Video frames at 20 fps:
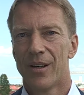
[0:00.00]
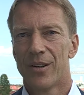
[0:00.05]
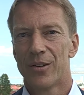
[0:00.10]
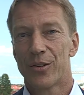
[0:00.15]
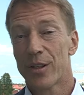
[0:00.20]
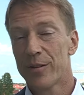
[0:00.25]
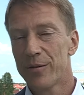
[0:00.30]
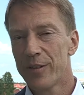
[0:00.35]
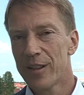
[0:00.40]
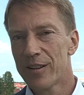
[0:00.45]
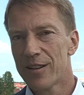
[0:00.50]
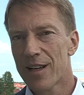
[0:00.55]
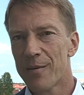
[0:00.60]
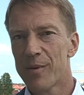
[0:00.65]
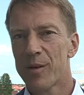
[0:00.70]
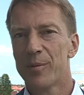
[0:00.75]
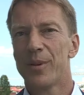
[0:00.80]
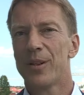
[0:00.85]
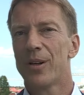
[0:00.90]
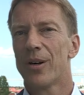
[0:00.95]
To give an
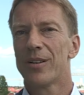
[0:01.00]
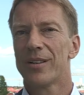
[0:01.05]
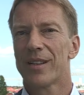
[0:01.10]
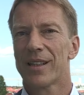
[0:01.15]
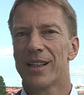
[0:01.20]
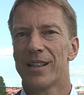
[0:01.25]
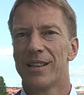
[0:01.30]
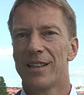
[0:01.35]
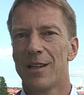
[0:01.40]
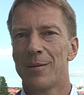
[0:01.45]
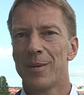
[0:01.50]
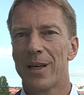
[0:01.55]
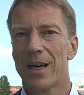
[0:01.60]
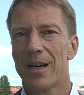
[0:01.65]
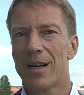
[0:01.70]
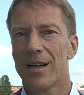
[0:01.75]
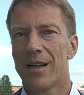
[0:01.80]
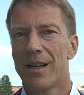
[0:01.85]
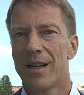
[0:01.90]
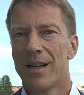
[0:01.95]
example beyond
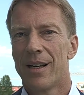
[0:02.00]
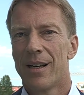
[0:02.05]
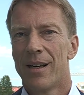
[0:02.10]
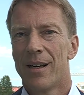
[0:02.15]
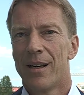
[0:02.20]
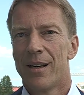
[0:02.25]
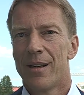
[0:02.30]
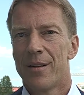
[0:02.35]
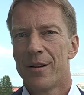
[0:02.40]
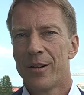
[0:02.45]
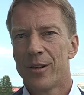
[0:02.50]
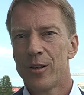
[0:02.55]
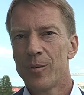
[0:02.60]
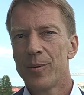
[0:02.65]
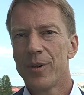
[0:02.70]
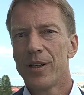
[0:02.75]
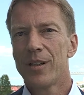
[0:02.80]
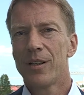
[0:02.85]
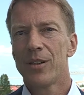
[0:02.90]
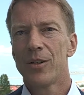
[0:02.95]
academia, the
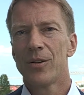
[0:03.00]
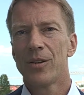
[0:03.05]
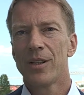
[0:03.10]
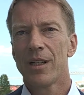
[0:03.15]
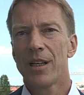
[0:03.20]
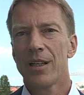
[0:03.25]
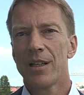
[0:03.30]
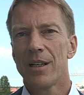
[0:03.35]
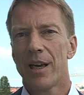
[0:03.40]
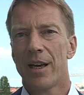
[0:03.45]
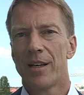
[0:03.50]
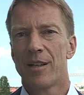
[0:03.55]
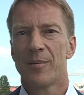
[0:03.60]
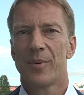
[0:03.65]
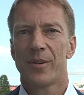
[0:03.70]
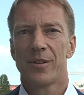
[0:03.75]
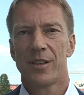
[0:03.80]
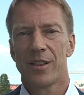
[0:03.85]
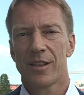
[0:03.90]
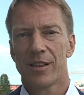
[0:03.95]
European Union, and in
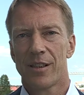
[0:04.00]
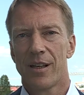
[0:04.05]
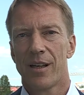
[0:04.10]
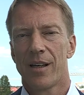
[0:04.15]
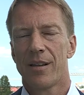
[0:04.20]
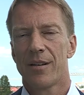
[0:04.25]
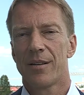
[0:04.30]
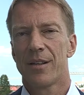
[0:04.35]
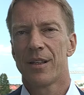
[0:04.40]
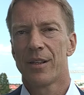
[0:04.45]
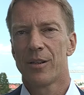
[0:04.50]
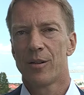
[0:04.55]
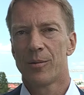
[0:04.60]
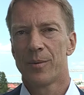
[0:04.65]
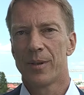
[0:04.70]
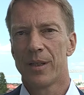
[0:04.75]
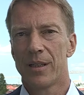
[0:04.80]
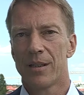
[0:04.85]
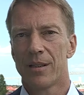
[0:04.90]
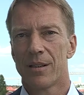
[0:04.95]
particular the
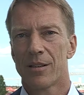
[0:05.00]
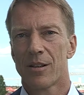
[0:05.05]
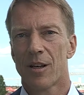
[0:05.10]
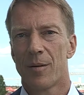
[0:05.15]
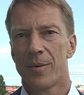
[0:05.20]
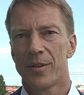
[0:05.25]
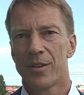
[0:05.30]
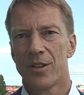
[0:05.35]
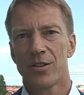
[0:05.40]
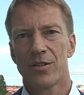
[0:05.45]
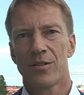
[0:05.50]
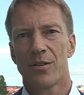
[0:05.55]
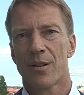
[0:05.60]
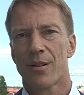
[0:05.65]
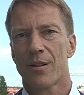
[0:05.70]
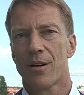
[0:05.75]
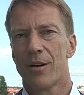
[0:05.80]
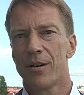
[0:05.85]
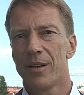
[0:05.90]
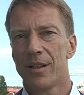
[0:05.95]
European competition
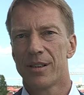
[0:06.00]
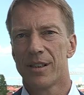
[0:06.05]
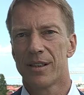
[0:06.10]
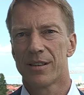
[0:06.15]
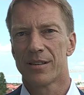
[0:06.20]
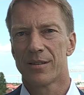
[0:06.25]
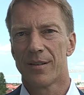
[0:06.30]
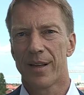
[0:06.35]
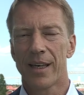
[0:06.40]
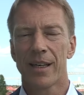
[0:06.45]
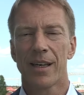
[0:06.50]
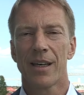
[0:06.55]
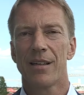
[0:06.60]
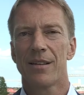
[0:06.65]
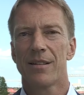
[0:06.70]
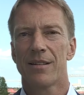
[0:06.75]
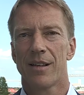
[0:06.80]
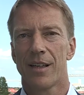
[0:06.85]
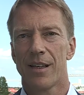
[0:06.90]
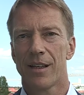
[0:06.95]
authorities, they can
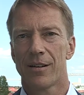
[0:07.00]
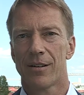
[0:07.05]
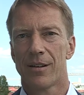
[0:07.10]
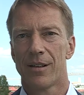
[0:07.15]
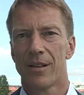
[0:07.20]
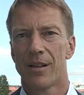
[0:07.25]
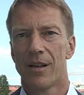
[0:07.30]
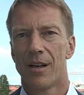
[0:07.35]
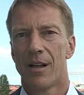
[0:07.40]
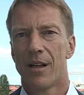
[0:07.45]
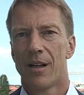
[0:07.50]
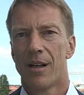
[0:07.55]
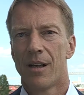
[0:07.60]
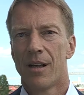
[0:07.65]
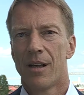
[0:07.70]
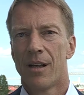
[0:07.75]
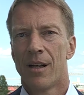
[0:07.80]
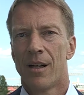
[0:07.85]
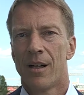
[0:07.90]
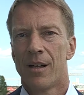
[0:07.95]
take on
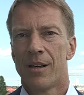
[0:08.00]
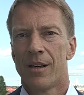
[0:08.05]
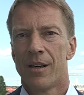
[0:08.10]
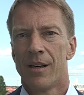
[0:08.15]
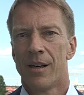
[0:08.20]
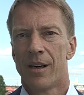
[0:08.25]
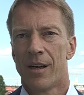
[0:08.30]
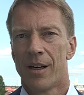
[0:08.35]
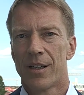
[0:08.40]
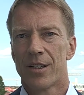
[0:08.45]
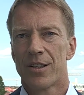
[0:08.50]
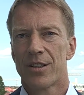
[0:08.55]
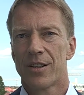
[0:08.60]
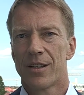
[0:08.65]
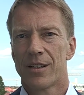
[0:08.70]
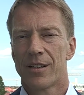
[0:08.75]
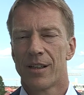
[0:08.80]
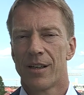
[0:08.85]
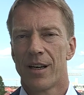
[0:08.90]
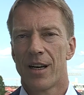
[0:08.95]
large
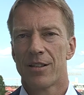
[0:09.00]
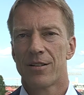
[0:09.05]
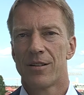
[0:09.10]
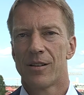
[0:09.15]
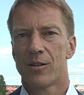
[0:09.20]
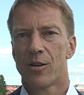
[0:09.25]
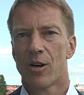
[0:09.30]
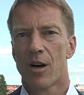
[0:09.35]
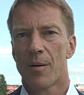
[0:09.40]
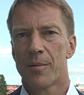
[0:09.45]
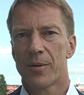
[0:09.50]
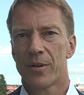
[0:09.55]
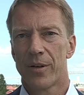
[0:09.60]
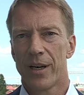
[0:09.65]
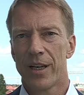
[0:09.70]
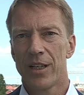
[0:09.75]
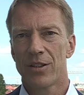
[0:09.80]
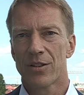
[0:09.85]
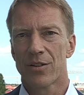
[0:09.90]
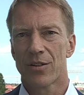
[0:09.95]
international
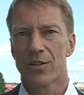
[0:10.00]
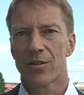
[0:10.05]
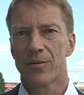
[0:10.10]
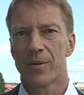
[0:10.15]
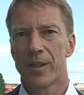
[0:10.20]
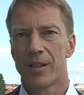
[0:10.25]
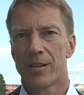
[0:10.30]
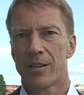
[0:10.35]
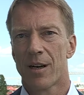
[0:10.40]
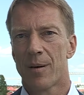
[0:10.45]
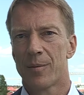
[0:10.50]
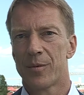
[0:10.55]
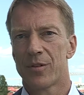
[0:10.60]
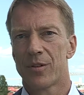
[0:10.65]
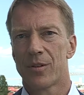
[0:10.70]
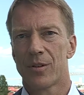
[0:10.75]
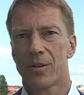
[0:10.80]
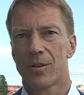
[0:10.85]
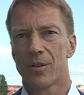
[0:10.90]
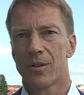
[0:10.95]
corporations when it comes
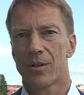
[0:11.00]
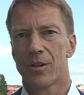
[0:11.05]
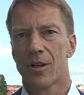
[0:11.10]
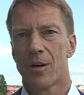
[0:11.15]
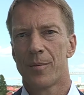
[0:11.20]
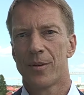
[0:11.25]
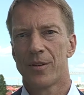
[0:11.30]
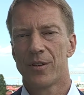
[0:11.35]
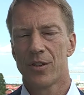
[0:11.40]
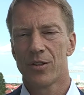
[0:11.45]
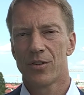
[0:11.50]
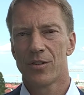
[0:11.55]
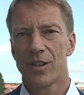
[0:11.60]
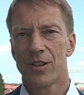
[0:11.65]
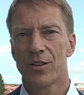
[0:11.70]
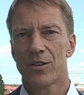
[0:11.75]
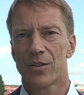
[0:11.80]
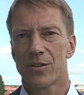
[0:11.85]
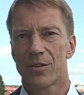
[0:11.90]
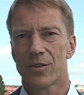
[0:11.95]
to competition
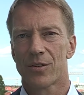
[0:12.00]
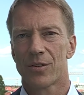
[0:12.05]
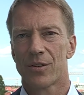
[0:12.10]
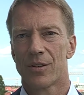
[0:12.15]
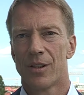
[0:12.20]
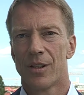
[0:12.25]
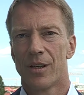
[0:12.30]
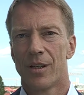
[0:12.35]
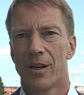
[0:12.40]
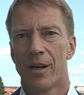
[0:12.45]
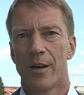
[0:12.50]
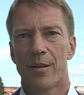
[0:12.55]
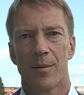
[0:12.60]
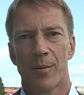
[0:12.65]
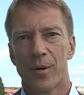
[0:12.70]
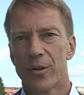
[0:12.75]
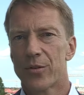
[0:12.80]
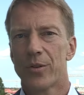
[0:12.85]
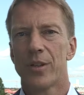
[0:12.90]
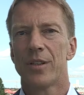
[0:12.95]
issues. And the
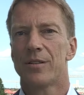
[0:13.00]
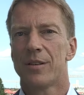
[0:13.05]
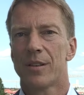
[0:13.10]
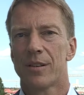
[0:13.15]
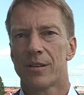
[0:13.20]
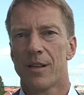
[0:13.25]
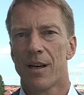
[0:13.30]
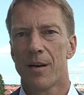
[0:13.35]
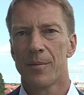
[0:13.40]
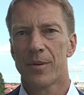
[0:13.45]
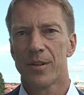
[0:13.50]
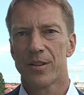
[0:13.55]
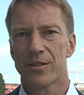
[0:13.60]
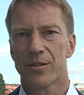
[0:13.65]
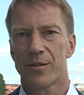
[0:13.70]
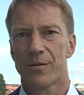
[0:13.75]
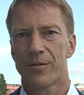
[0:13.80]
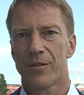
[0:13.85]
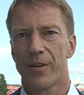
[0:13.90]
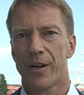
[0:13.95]
most recent example is
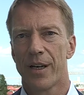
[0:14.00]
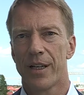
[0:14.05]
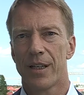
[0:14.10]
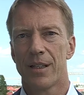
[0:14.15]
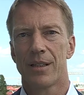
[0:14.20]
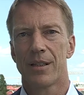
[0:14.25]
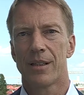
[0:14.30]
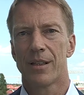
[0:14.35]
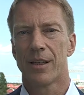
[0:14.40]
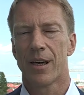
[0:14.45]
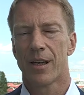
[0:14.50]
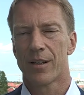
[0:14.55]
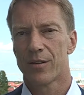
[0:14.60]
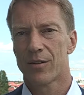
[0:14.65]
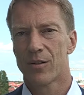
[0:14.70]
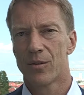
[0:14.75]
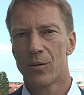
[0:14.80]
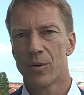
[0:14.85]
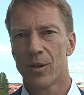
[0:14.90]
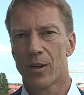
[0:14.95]
the fine
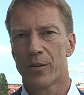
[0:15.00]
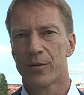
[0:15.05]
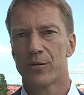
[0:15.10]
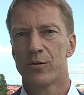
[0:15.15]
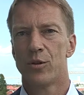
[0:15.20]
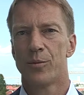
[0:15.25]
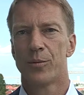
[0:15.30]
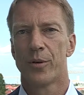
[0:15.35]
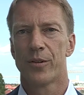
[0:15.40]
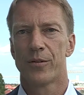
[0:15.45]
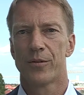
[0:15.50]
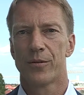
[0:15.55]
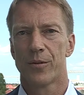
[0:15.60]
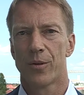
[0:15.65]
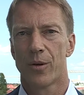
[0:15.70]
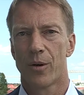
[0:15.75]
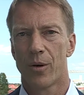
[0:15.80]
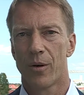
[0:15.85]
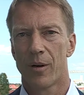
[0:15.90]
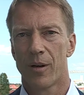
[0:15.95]
against Google of
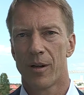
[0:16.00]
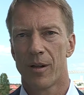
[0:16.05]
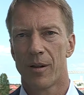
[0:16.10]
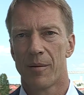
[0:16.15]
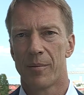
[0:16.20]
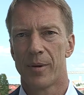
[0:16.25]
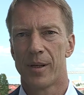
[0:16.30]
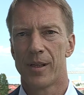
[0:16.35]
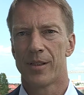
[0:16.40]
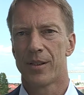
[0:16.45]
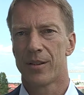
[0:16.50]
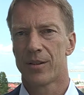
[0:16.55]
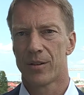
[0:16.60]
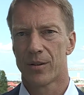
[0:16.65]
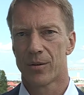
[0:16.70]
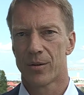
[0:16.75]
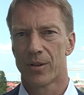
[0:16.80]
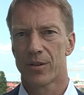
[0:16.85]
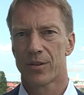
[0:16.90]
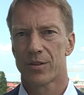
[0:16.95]
2.4 billion
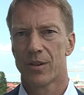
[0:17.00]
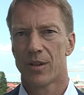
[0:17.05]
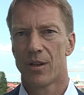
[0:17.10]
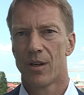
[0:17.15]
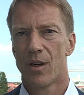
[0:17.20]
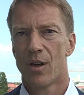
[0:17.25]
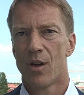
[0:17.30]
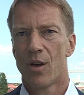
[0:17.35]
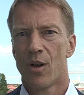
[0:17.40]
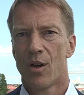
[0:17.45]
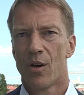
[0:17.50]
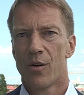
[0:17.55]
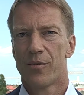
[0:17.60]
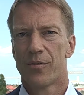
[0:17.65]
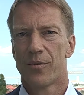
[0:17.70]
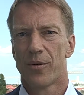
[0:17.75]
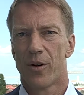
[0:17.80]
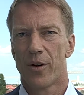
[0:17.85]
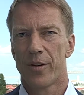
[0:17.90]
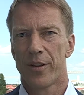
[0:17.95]
euros
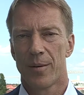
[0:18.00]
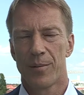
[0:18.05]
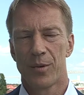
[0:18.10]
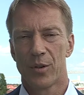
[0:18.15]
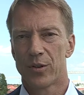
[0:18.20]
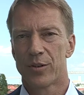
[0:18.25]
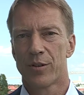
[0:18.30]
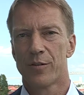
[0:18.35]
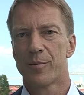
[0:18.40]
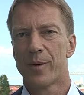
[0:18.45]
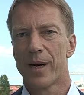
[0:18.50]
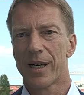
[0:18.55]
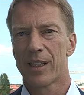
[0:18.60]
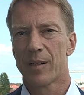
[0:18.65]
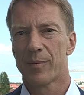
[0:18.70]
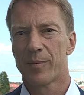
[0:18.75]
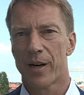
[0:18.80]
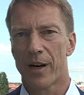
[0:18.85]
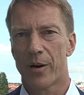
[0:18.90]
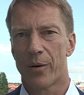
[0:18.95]
for the abuse of
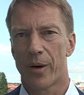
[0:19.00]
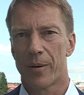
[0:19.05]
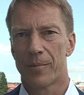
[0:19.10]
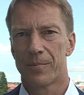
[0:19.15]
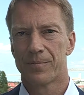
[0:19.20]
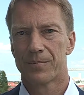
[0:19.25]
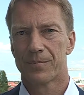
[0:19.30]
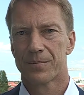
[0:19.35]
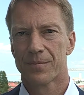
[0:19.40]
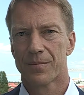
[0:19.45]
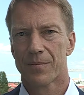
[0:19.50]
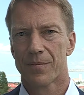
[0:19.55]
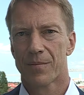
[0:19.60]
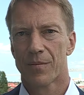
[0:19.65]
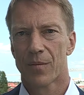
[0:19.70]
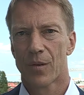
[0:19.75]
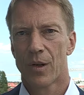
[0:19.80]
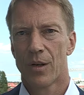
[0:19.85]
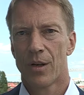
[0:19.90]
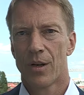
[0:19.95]
market power.
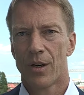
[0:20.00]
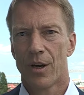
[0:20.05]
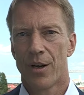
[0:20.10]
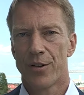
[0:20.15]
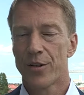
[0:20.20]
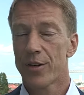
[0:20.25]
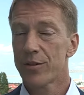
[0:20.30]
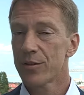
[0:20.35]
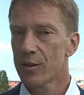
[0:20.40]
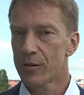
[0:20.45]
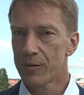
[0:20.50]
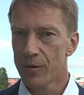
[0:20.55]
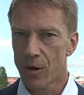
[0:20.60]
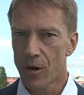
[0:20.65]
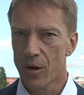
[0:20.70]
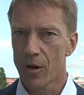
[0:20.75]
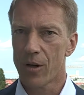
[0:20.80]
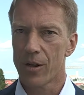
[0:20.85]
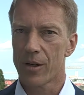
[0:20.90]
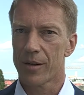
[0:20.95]
And just
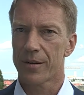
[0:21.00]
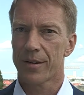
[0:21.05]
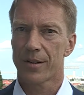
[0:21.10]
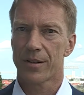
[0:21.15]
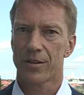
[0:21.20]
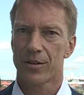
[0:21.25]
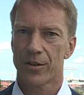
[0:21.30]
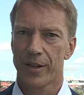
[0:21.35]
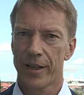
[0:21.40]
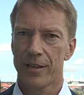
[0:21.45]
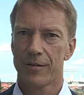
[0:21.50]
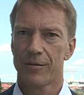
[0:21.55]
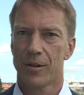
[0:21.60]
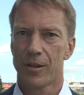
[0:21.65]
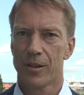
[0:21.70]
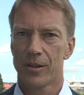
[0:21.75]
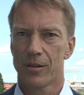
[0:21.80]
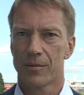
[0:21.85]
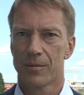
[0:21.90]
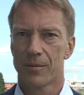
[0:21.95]
overall, the trade
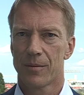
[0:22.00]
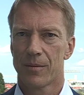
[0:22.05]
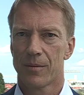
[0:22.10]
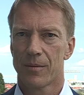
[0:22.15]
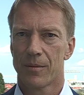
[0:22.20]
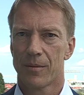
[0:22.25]
volume